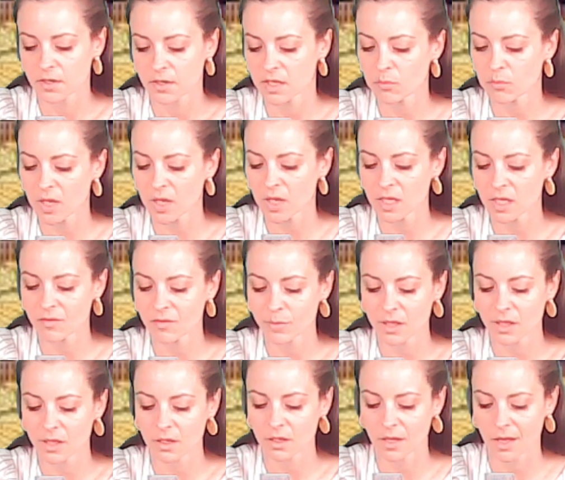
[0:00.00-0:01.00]
he may give me
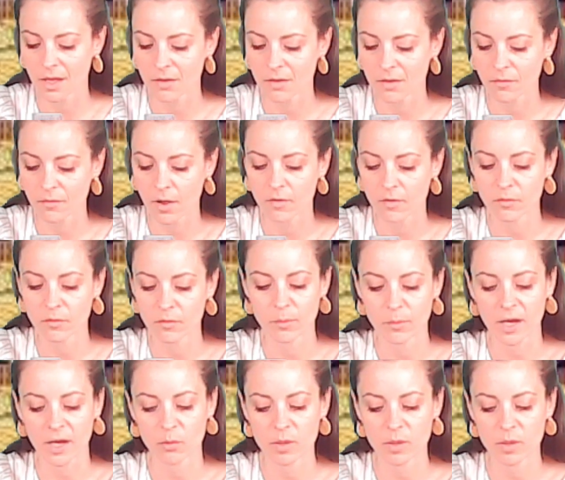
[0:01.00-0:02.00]
the cave of
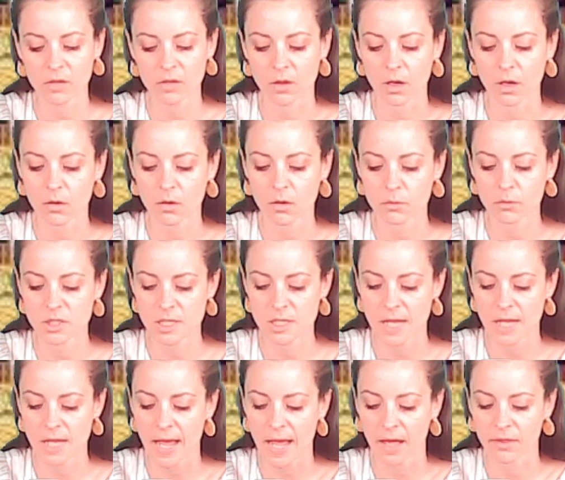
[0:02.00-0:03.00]
Machpelah, which he
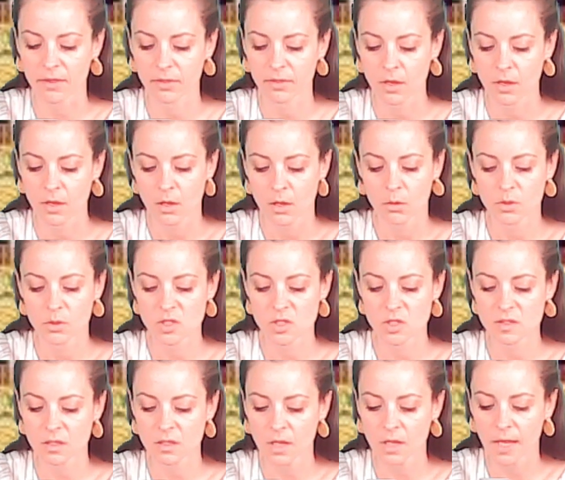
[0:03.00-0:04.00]
hath, which
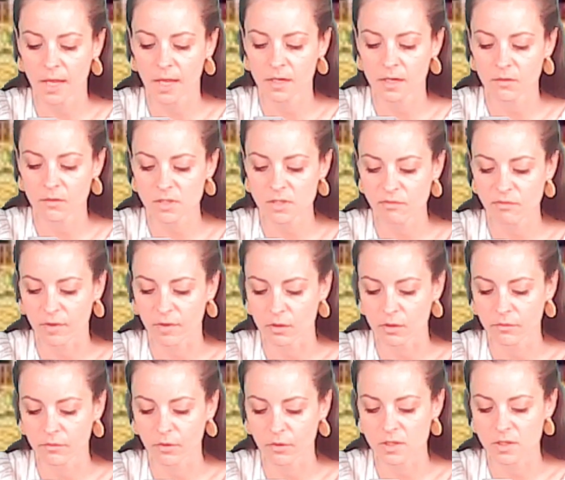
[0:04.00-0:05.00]
is in the end of his
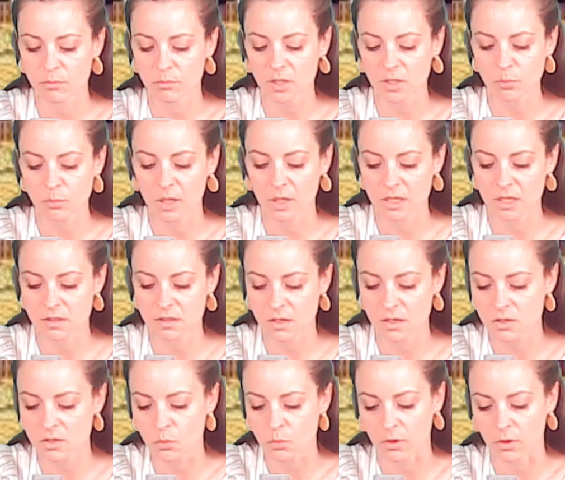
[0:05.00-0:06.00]
field, for as much money as it
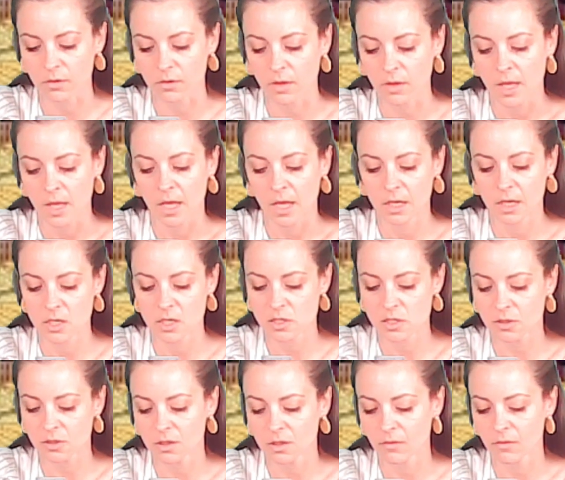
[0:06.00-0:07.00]
is worth, and he
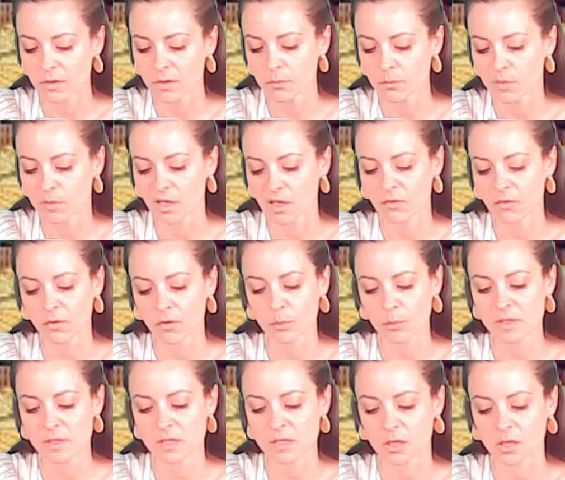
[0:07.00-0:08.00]
shall give it me for a
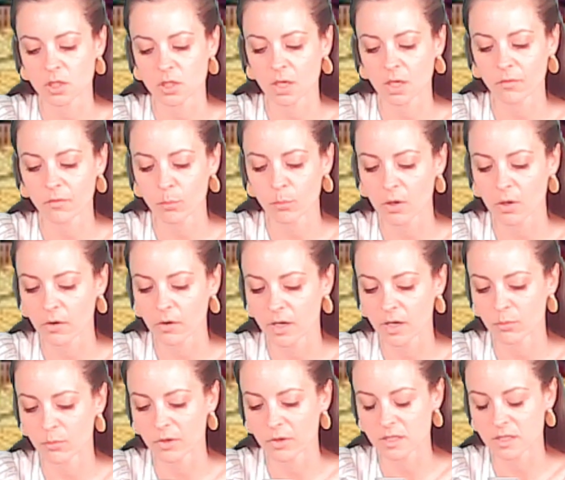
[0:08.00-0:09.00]
possession of a burying
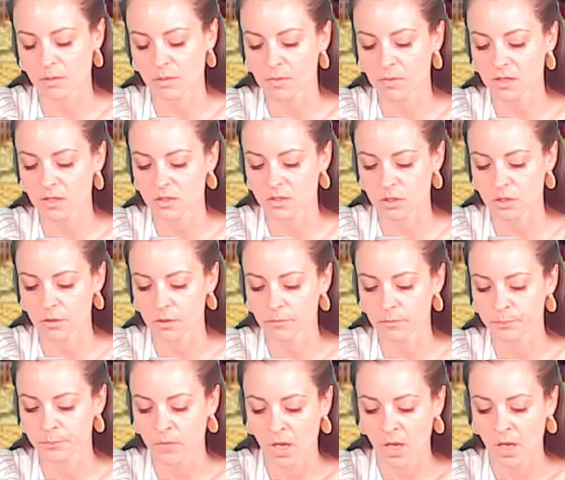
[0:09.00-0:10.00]
place amongst you.
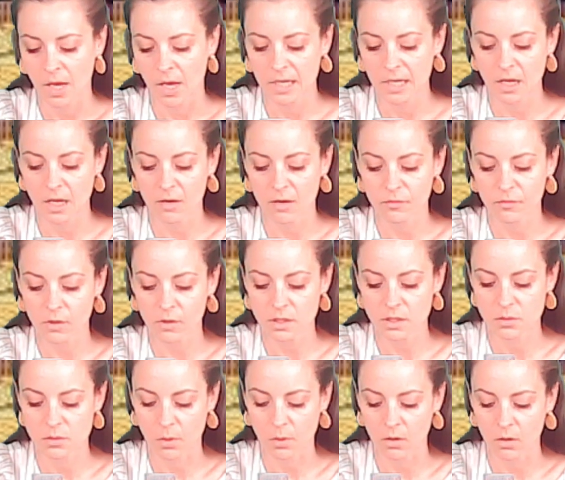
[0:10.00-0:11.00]
And Ephron
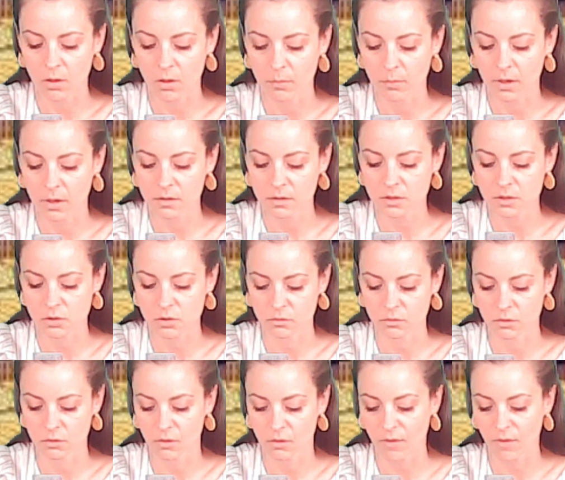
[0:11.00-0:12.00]
dwelt among the
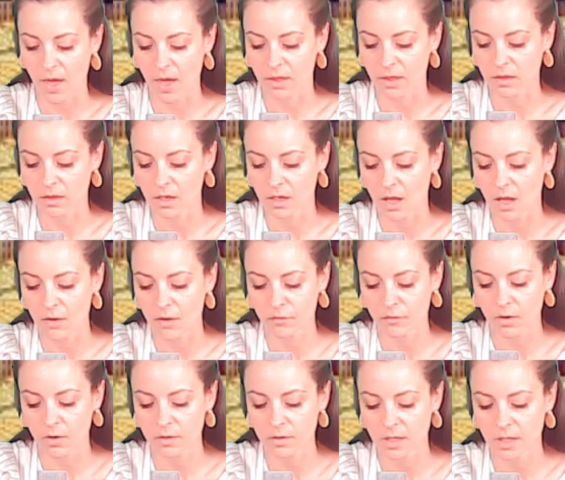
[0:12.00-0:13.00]
children of Heth, and
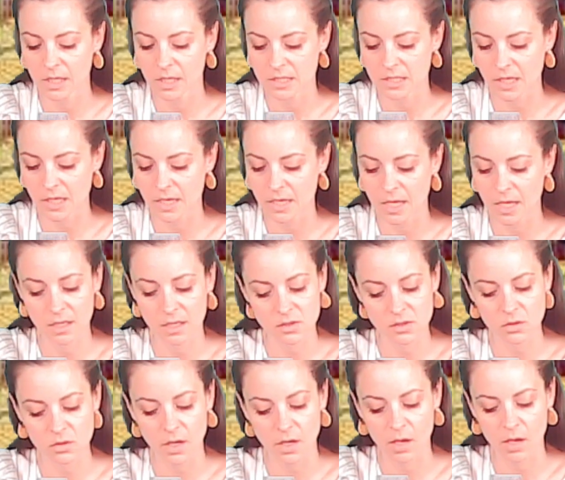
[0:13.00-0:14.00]
Ephron the Hittite
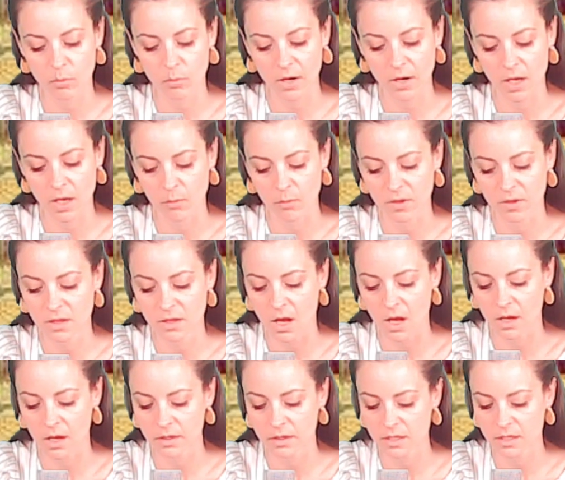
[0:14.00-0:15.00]
answered Abraham in the
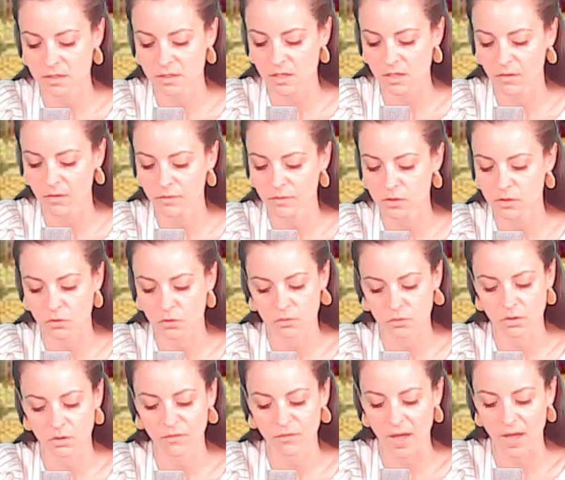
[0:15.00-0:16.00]
audience of the
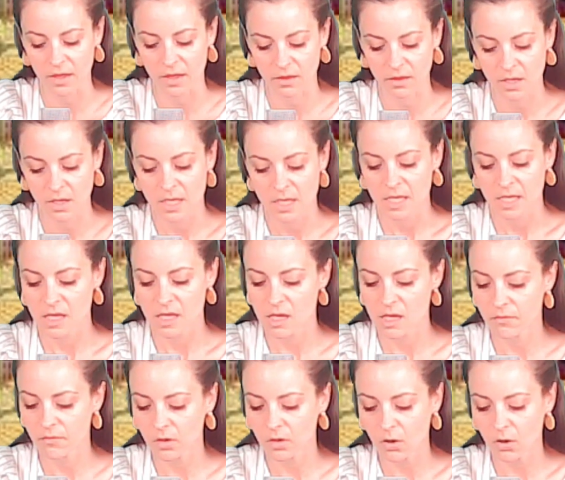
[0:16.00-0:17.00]
children of Heth,
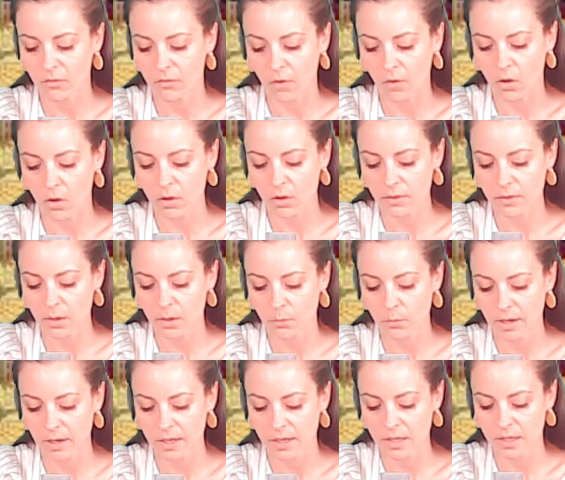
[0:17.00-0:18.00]
even of all that
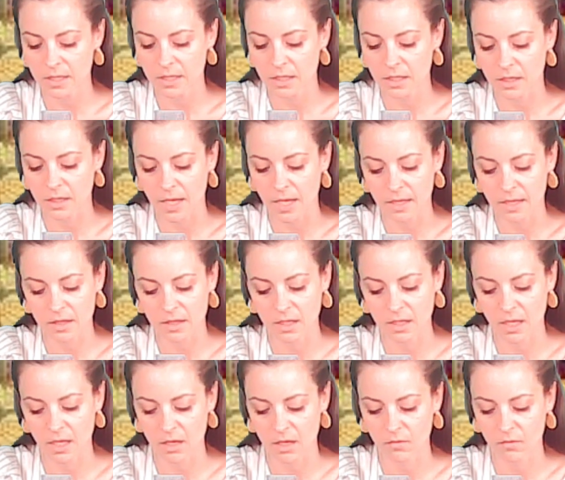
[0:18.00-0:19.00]
went in at the
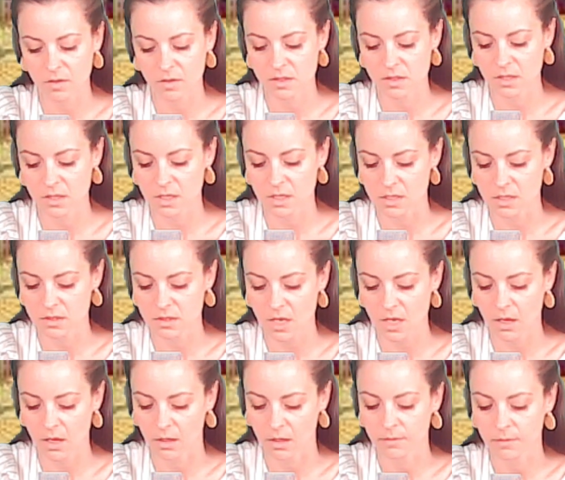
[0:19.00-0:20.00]
gate of his city,
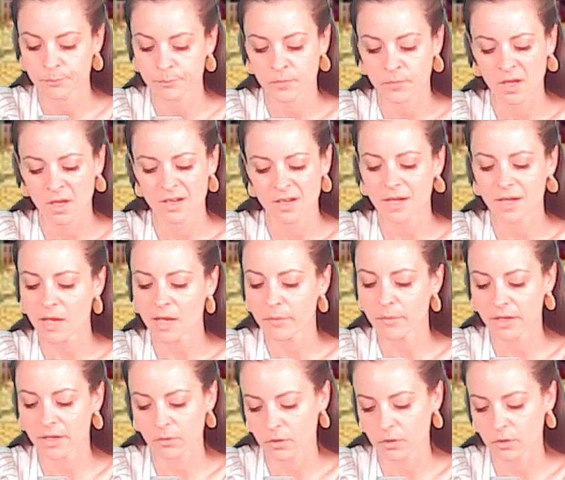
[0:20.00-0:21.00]
saying, Nay,
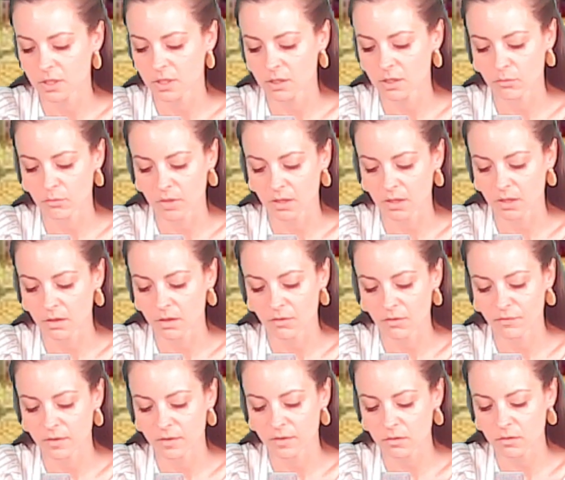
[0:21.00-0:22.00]
my lord, hear me. The
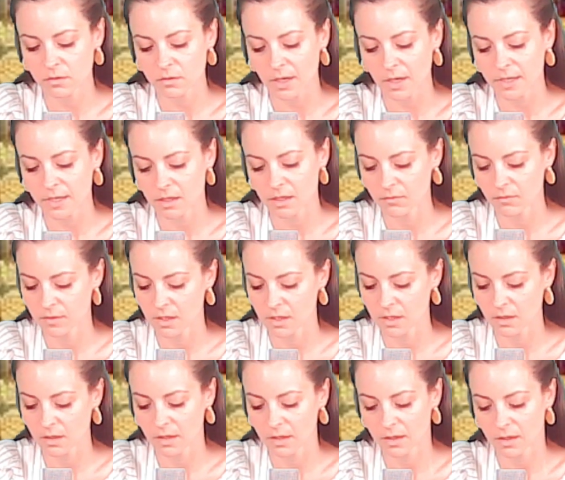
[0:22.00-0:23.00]
field I give
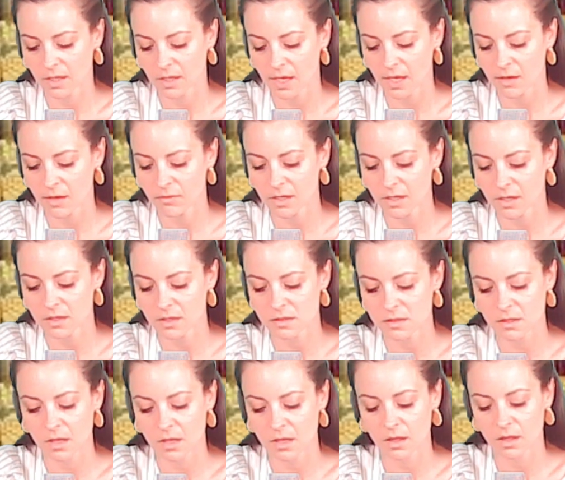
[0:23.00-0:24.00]
thee, and the cave that is
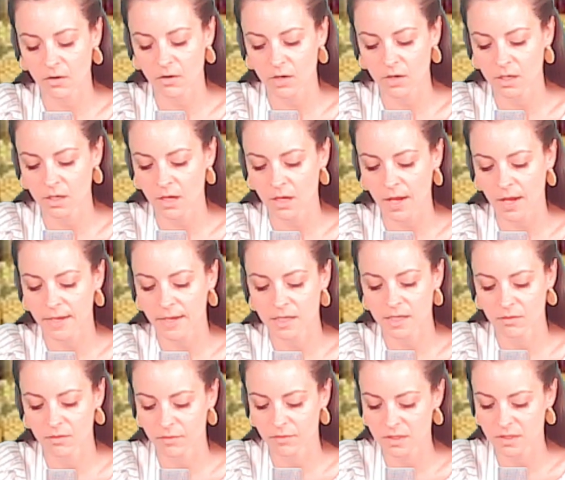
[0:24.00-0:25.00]
therein I
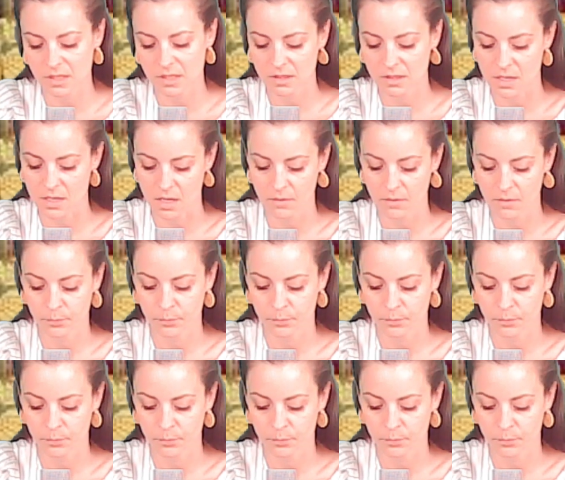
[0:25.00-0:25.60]
give it to thee.